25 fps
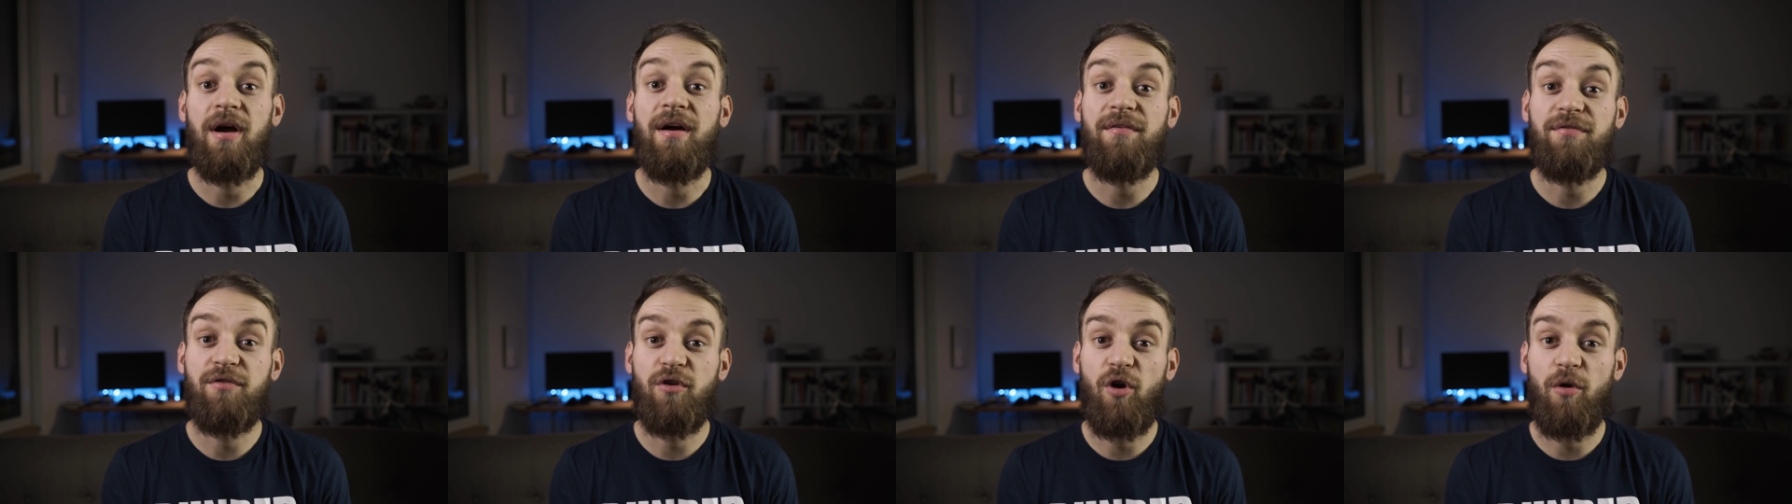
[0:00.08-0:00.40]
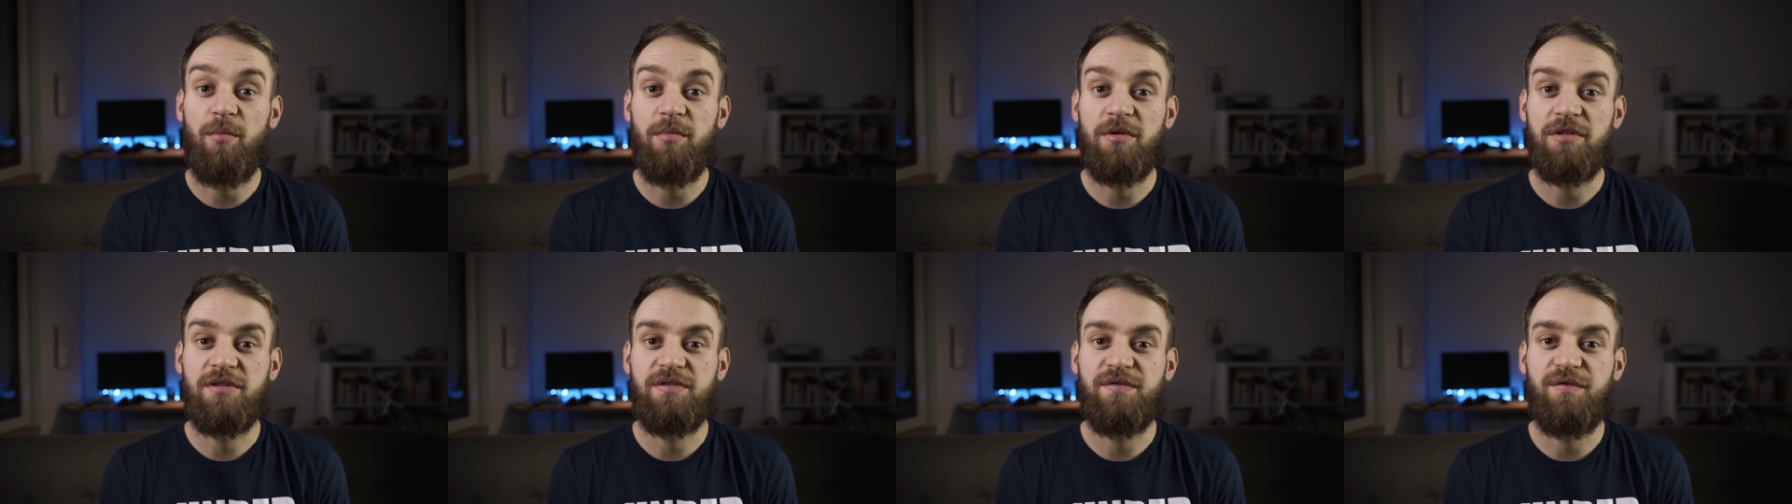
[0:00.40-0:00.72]
after
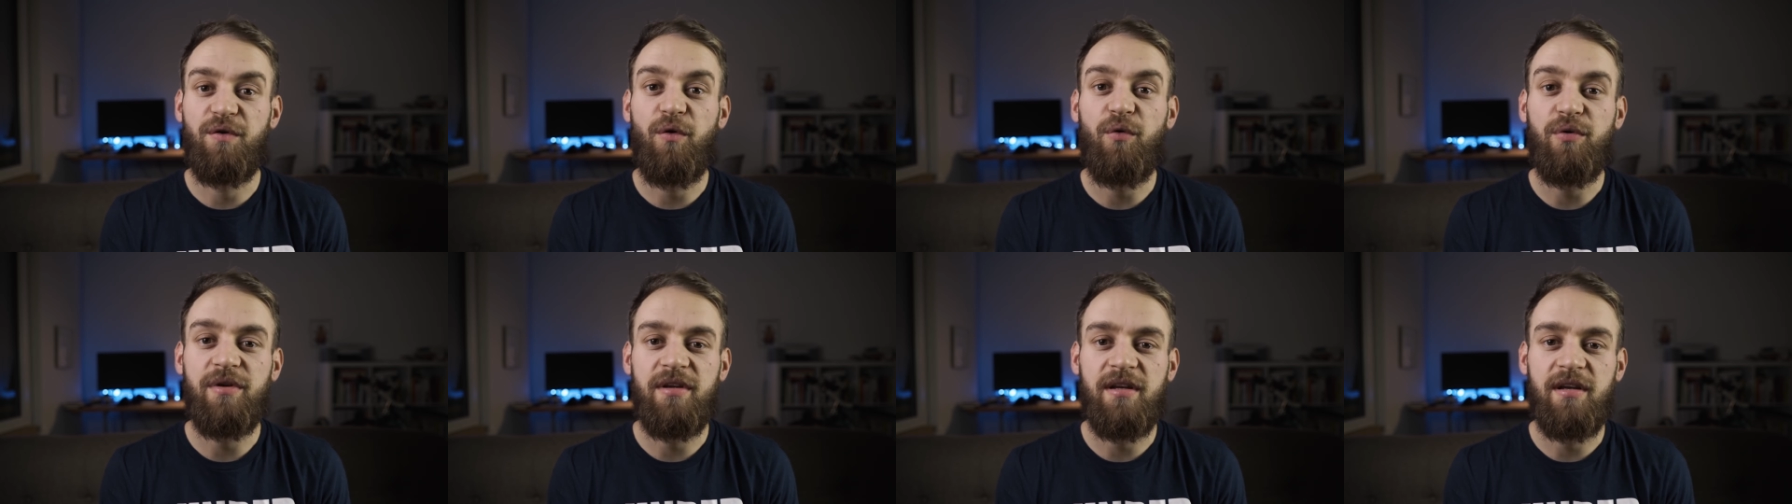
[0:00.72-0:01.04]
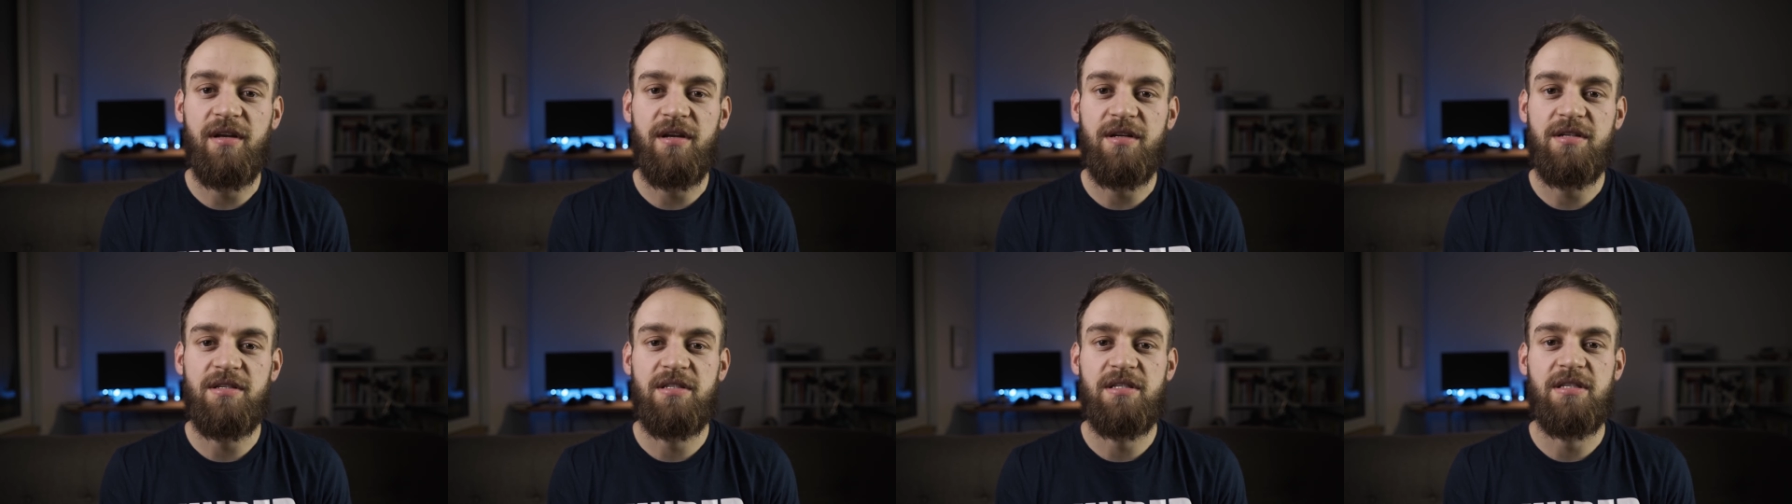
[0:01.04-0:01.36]
almost 4
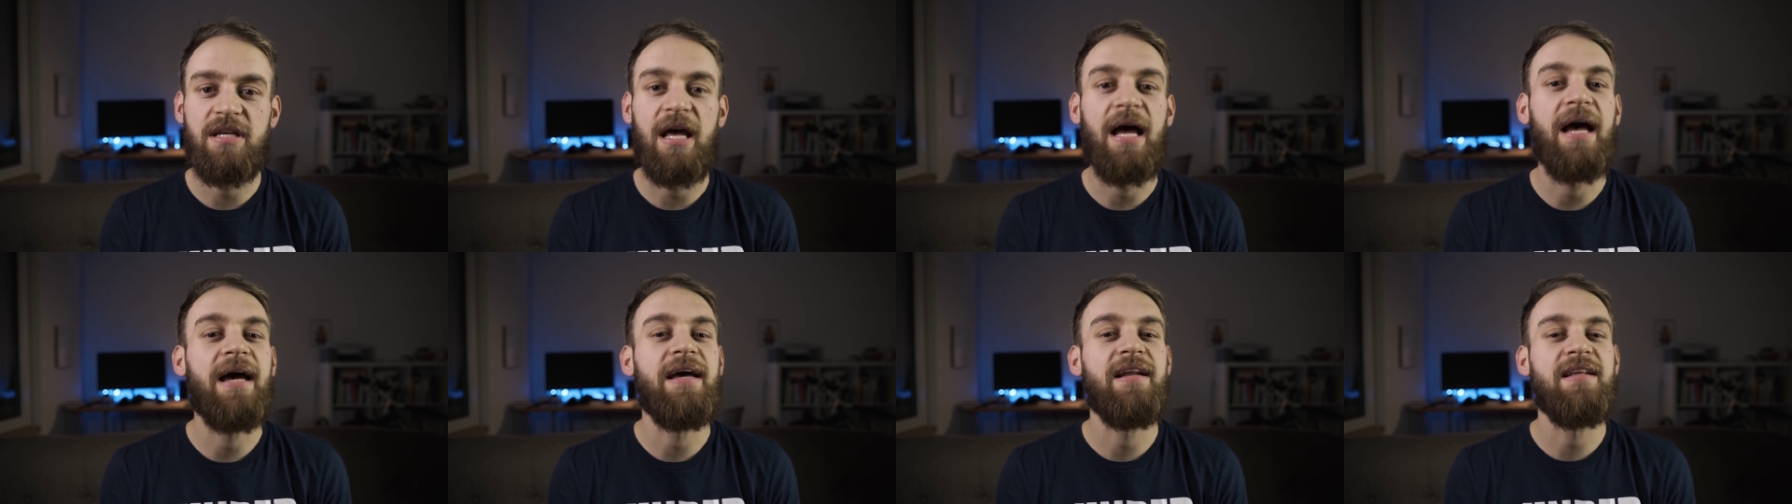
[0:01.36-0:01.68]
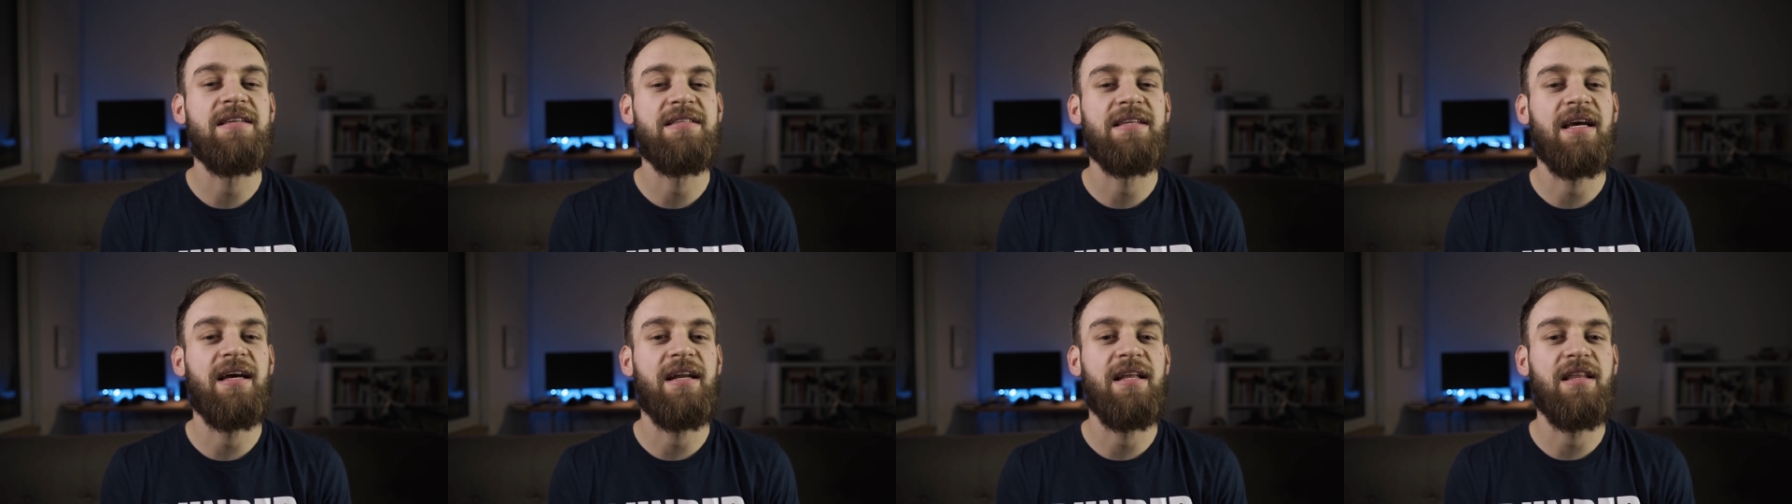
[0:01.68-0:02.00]
years, I
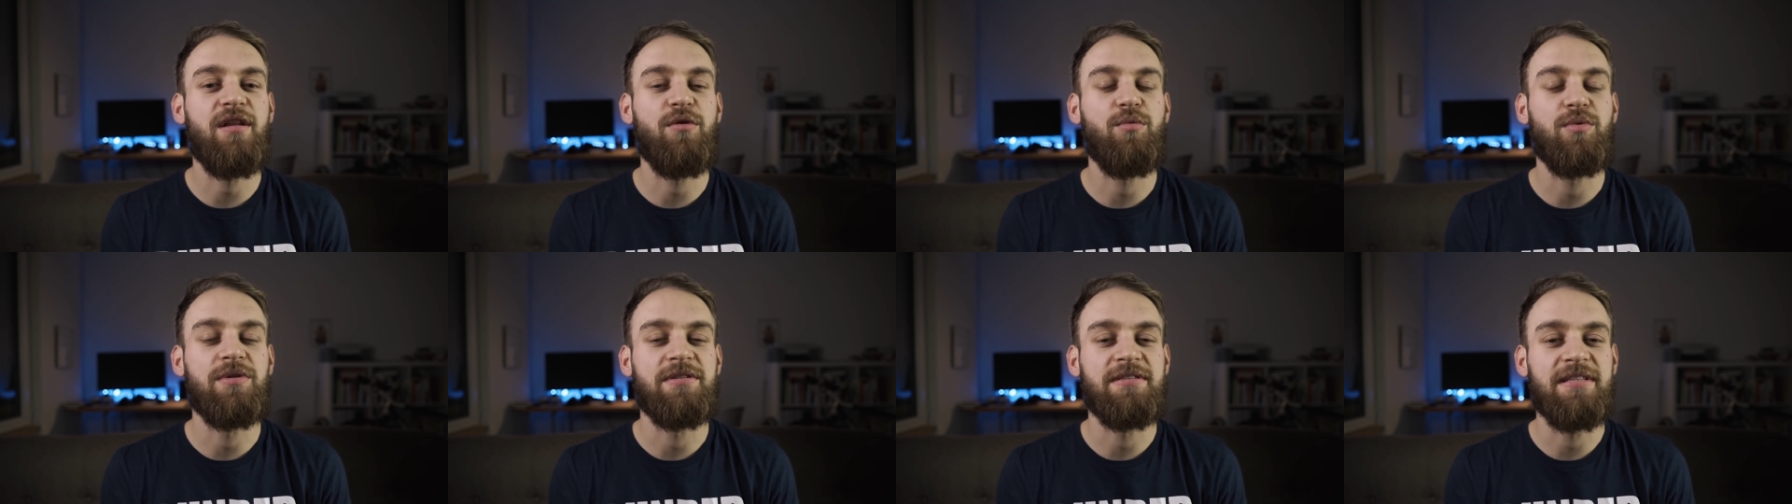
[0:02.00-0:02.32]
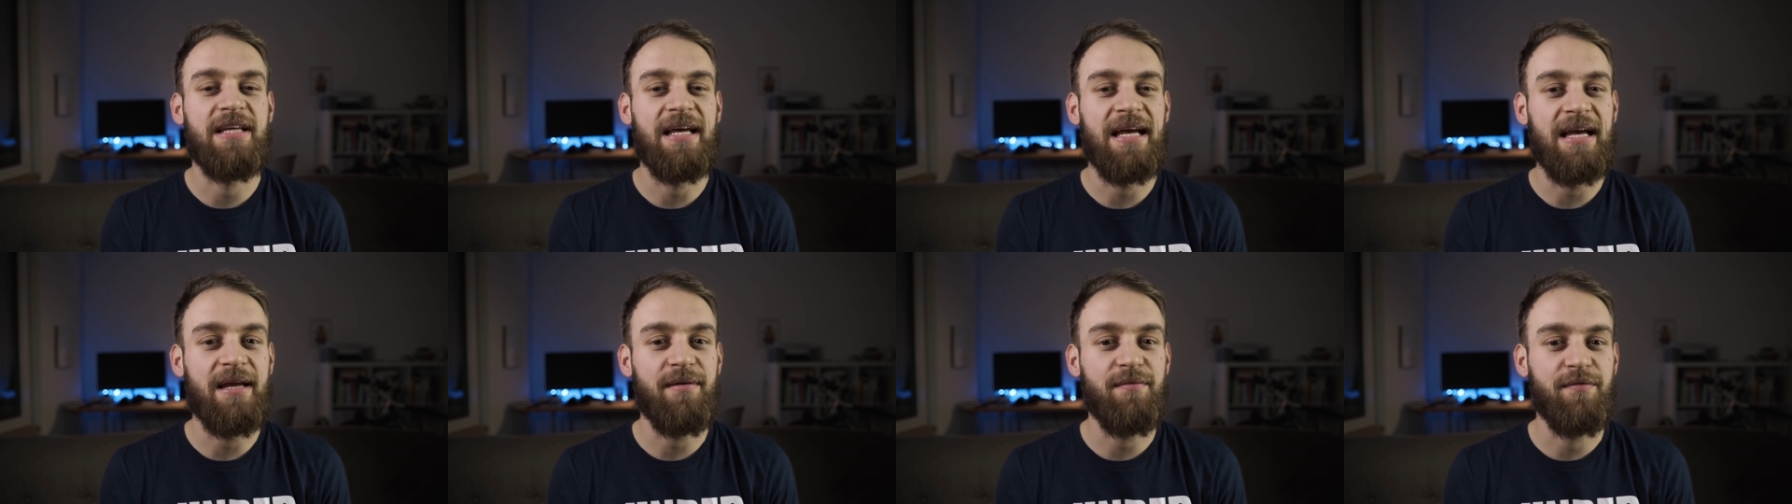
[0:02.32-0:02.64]
decided it was
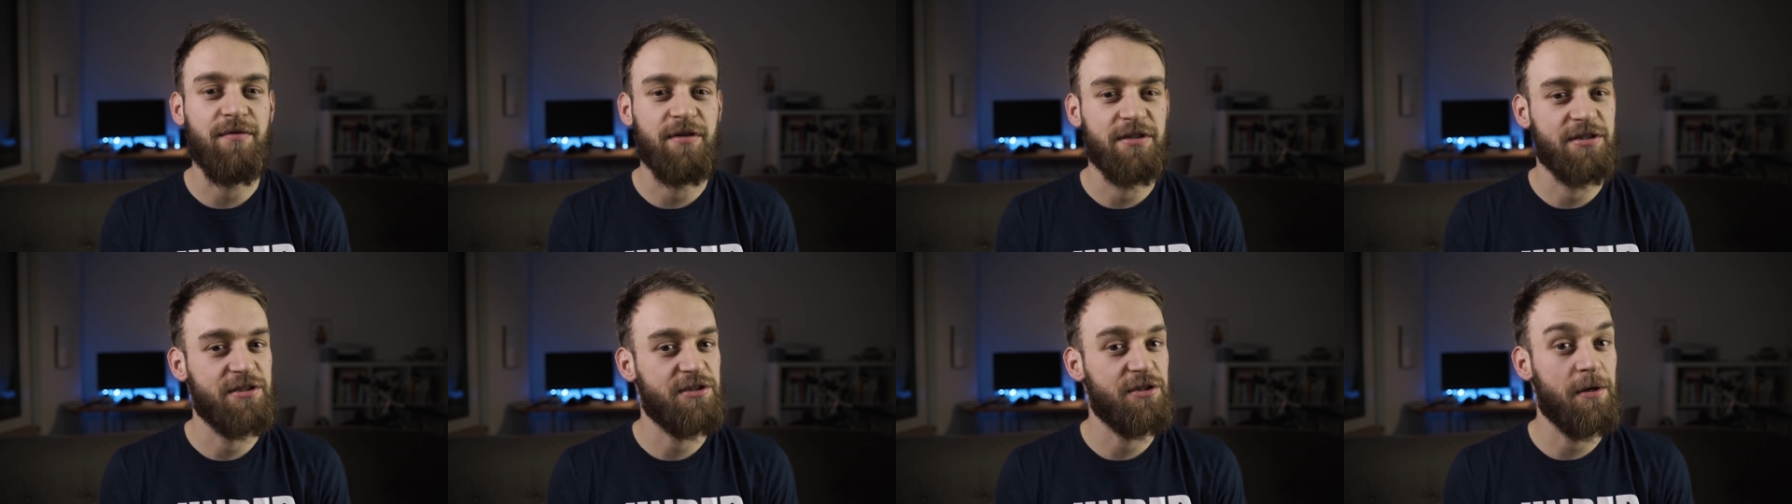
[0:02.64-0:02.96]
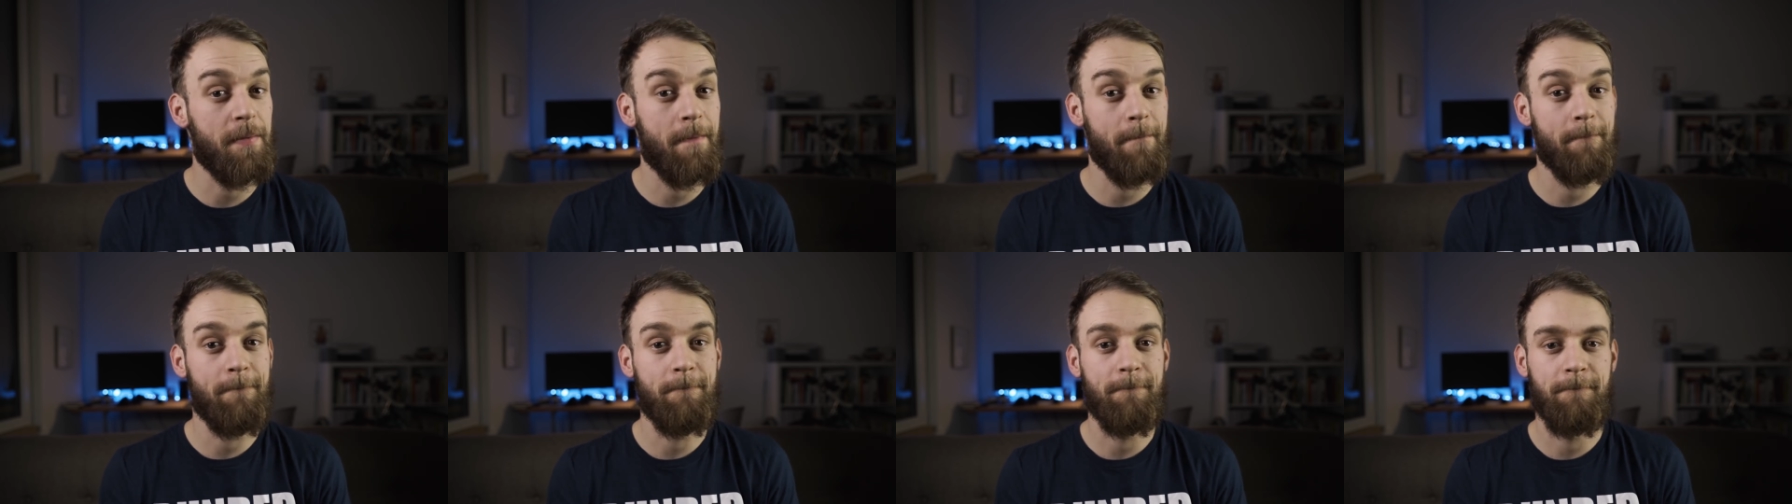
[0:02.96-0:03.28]
time for
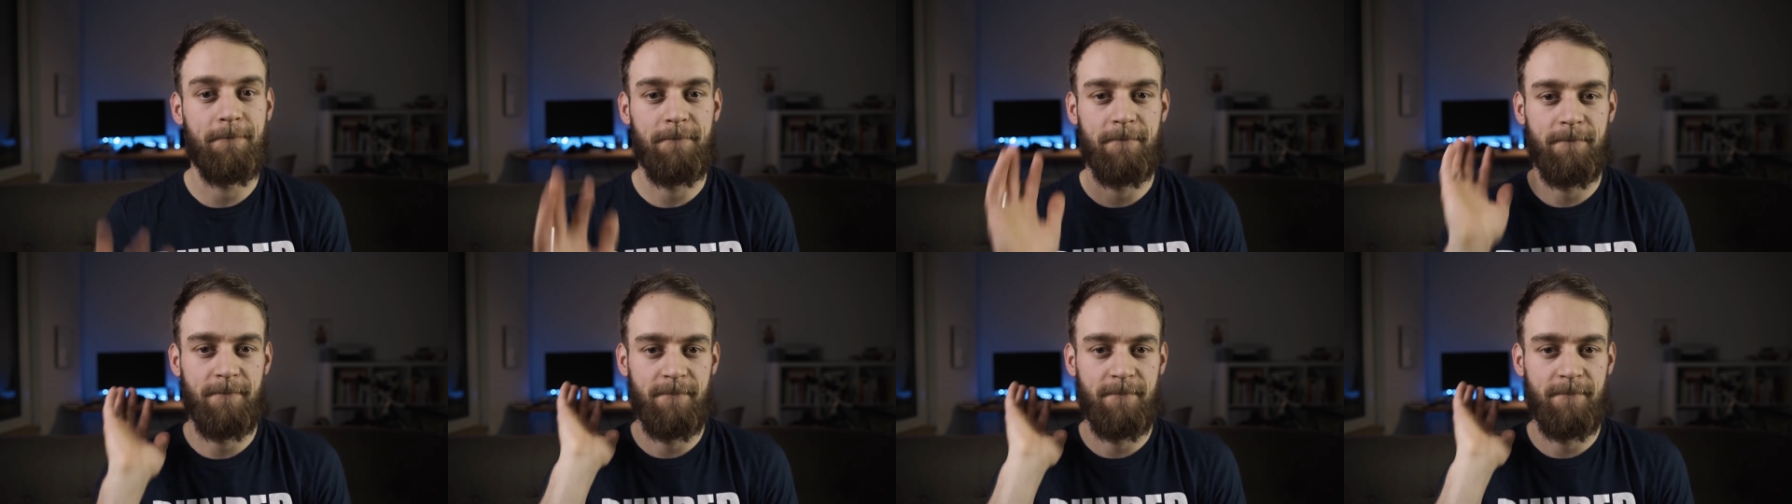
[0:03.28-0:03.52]
some